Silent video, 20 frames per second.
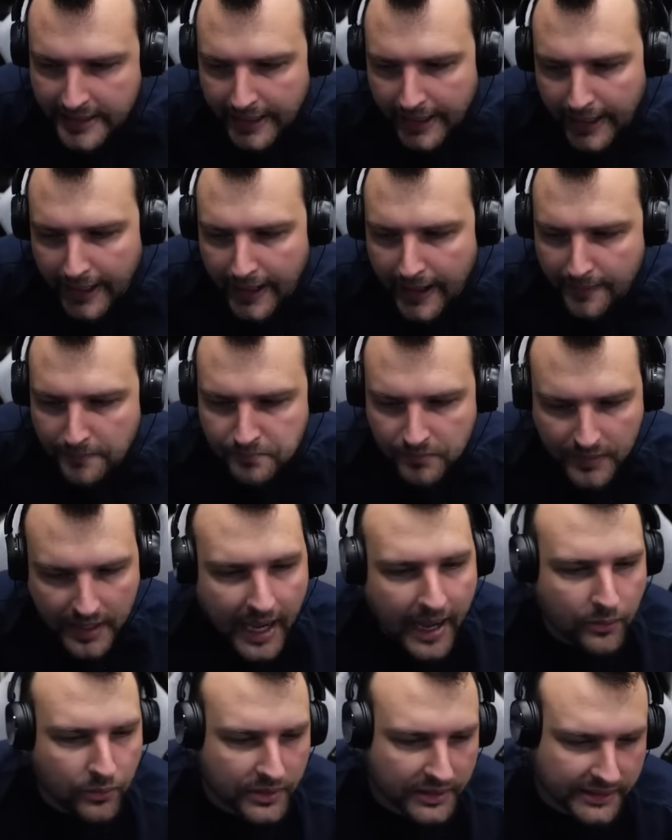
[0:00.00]

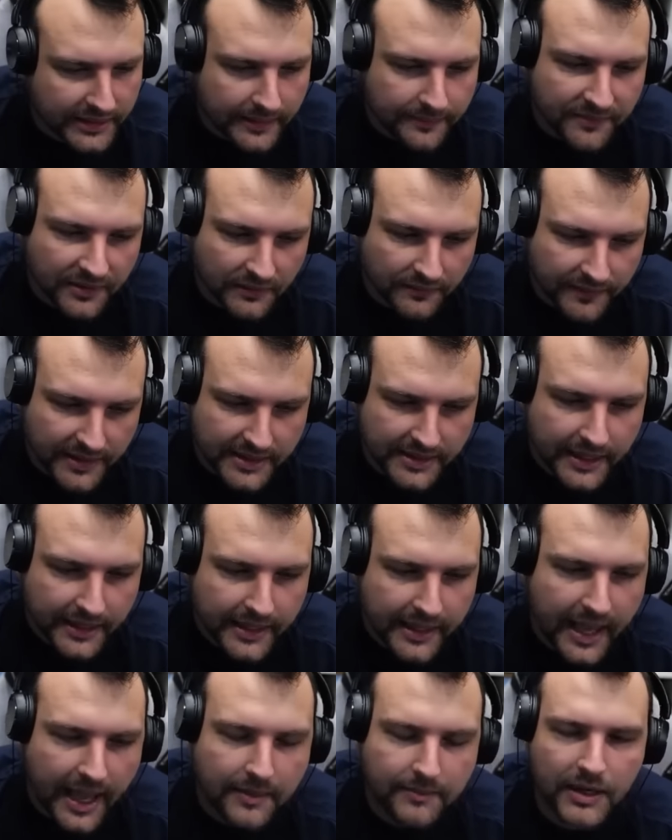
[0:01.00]
our team will win the
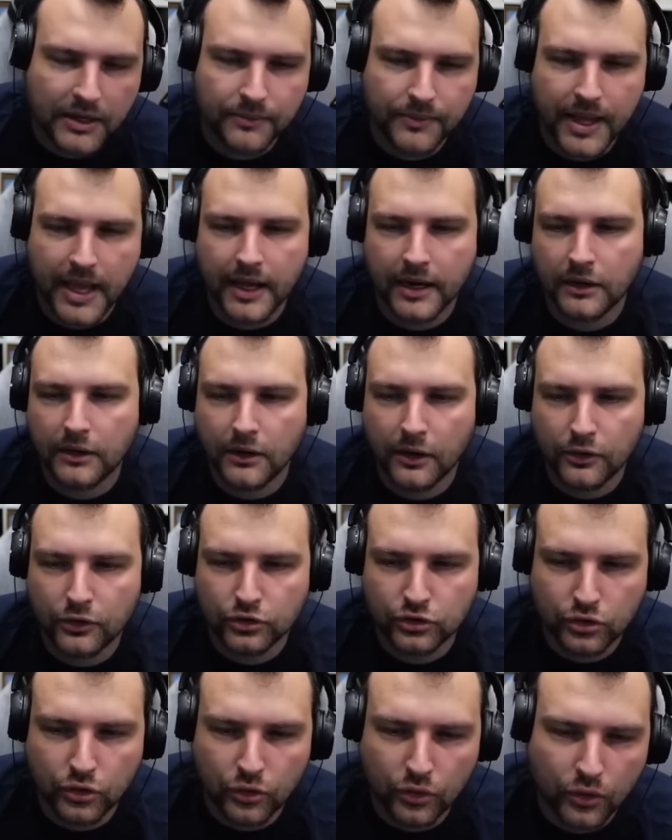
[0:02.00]
game and we are going
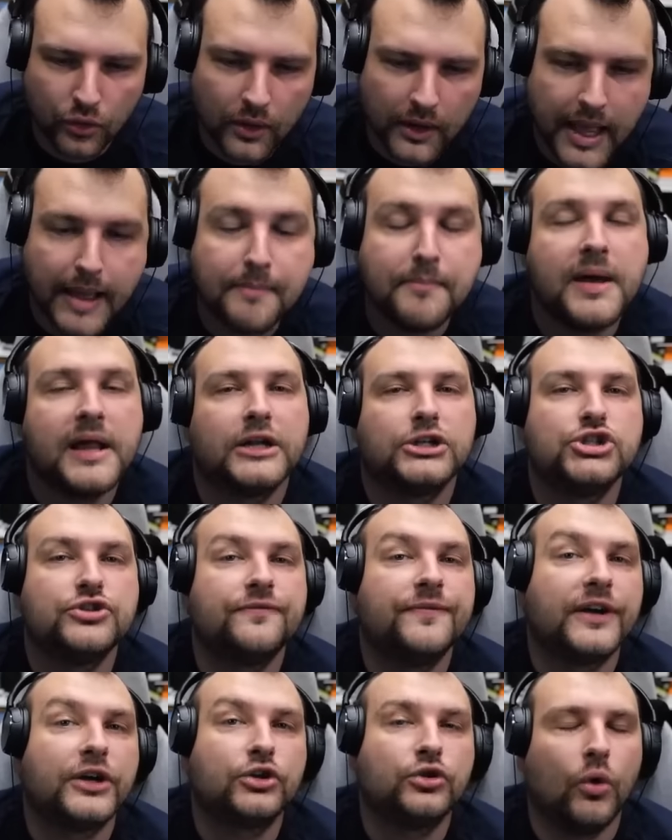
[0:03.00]
to emerge
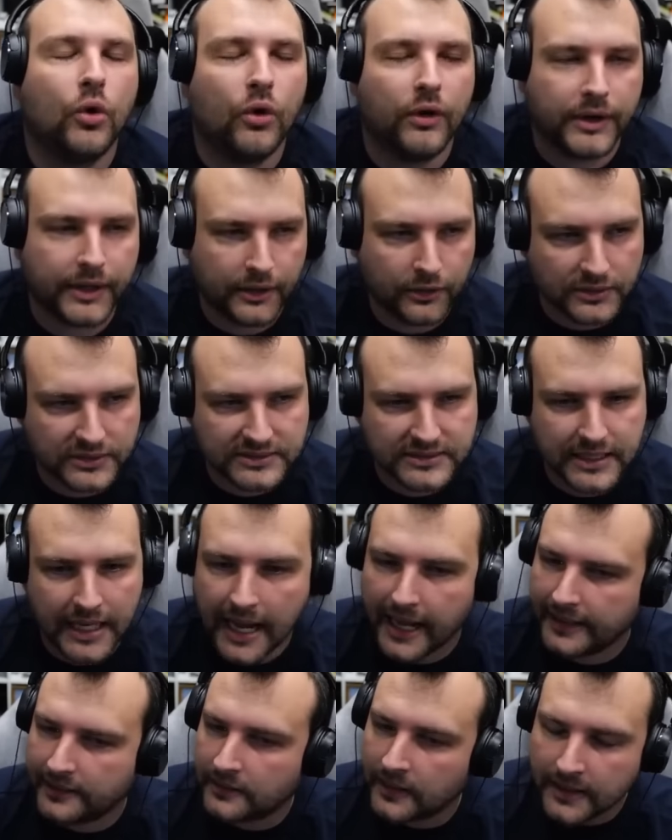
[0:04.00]
victorious,
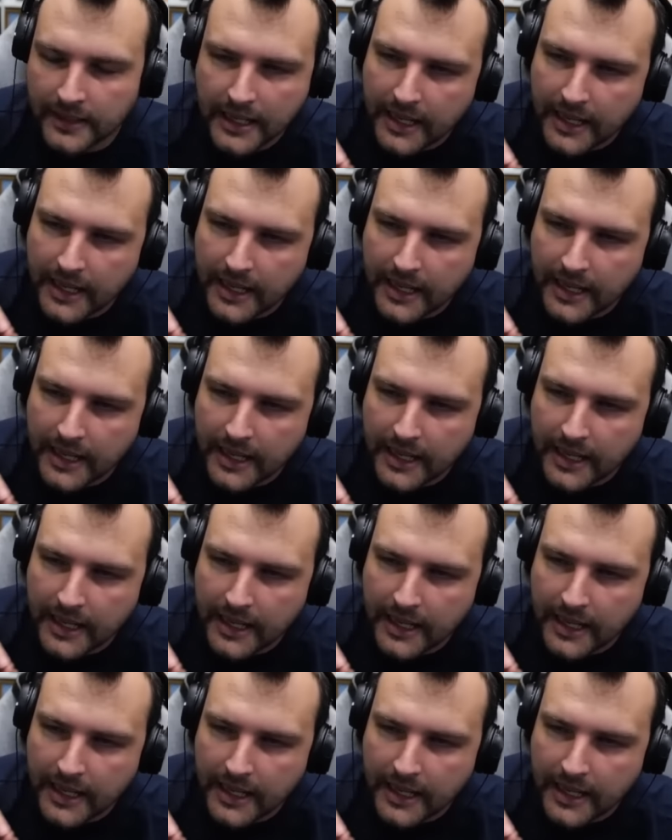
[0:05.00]
right?